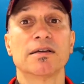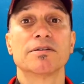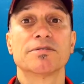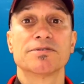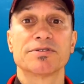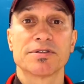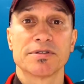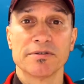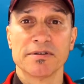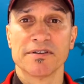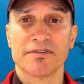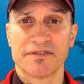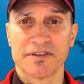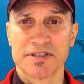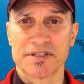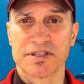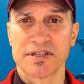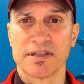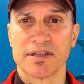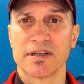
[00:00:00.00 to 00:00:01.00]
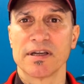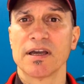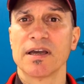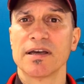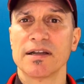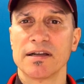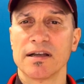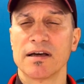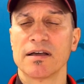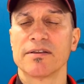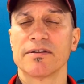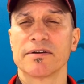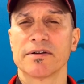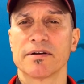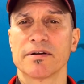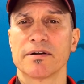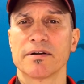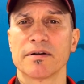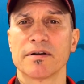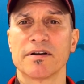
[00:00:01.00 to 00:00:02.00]
tuna fishing and
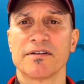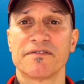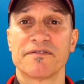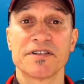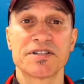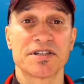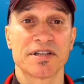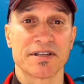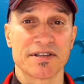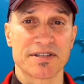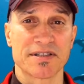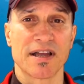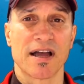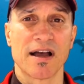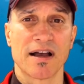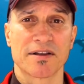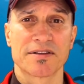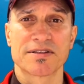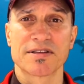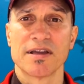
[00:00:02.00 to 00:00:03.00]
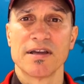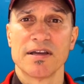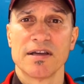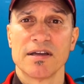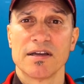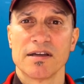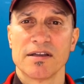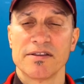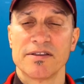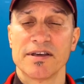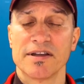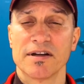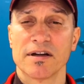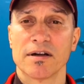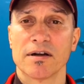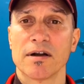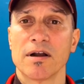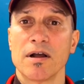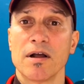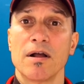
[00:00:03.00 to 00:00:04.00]
other fishing stocks that
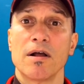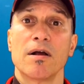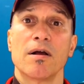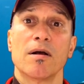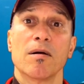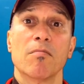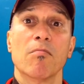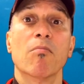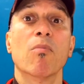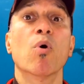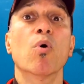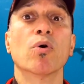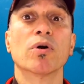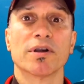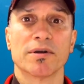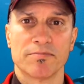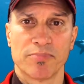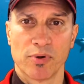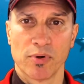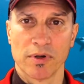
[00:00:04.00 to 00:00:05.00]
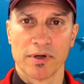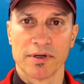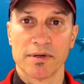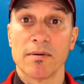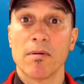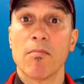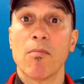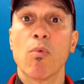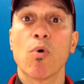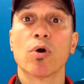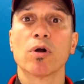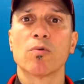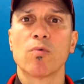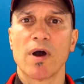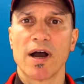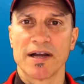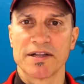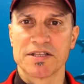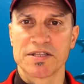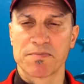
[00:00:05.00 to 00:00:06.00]
are more important, more
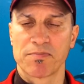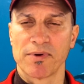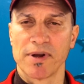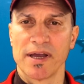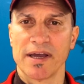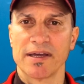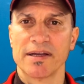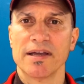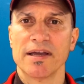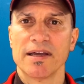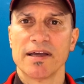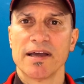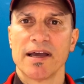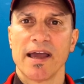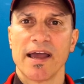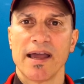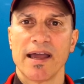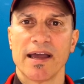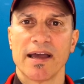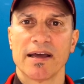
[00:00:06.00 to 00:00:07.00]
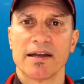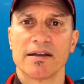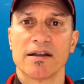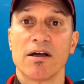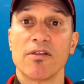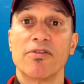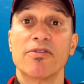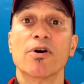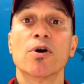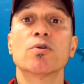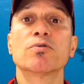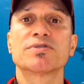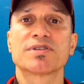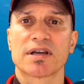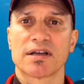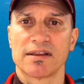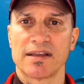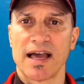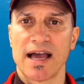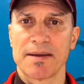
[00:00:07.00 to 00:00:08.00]
widespread, and those
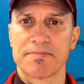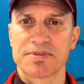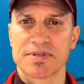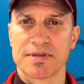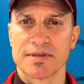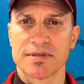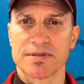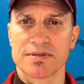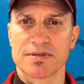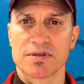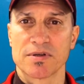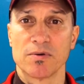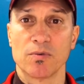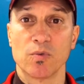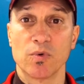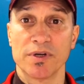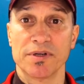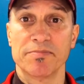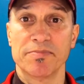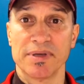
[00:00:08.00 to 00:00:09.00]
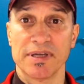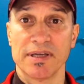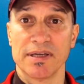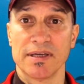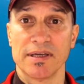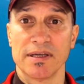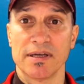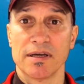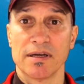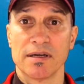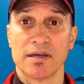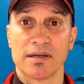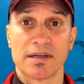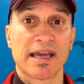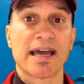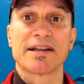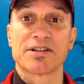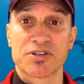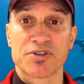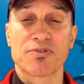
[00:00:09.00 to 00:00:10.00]
collapses would be
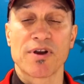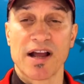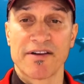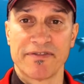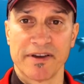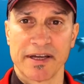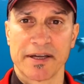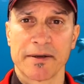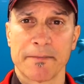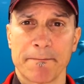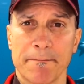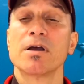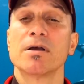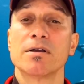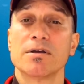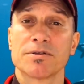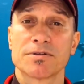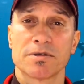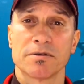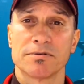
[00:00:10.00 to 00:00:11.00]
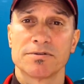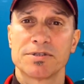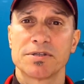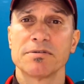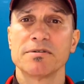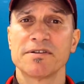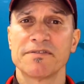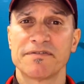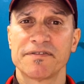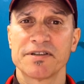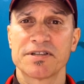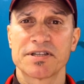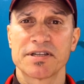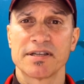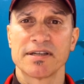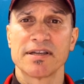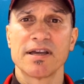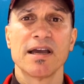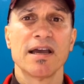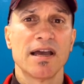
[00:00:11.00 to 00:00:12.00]
catastrophic. So tuna
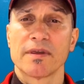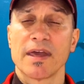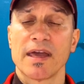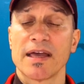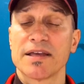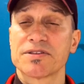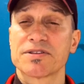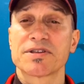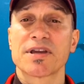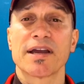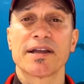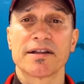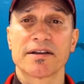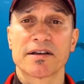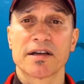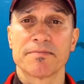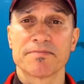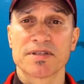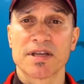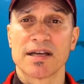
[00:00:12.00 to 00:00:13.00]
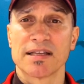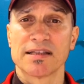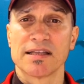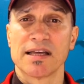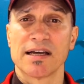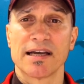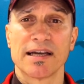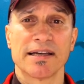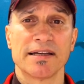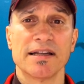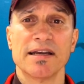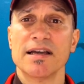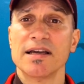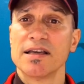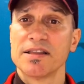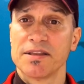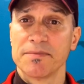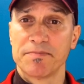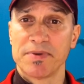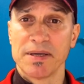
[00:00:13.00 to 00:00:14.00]
fishing, as China comes online,
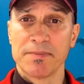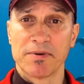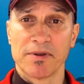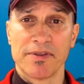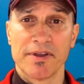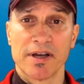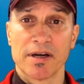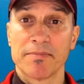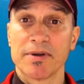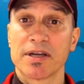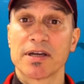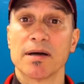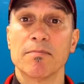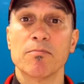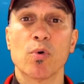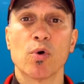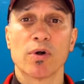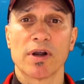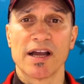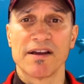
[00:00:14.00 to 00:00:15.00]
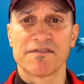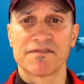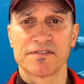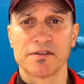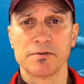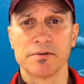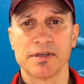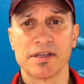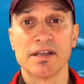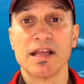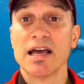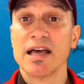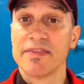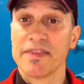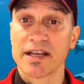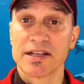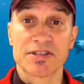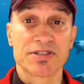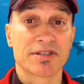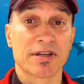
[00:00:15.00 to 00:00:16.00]
the people there become more affluent, they
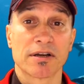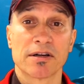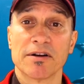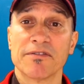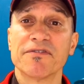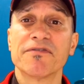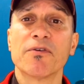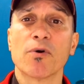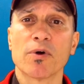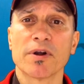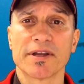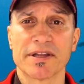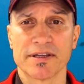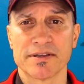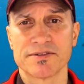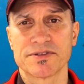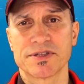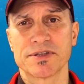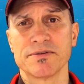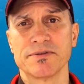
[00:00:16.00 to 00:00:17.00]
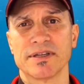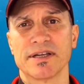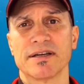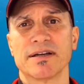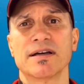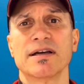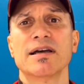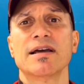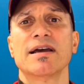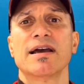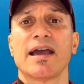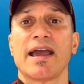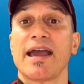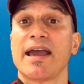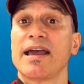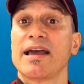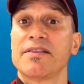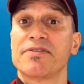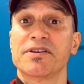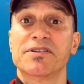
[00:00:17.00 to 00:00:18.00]
can start affording tuna
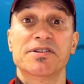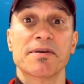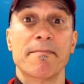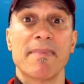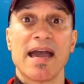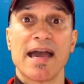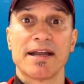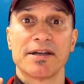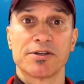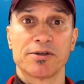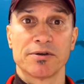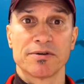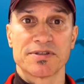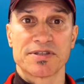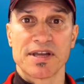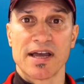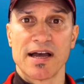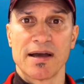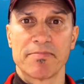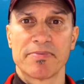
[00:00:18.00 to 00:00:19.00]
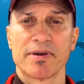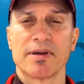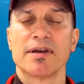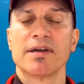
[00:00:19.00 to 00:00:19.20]
and the demand goes up.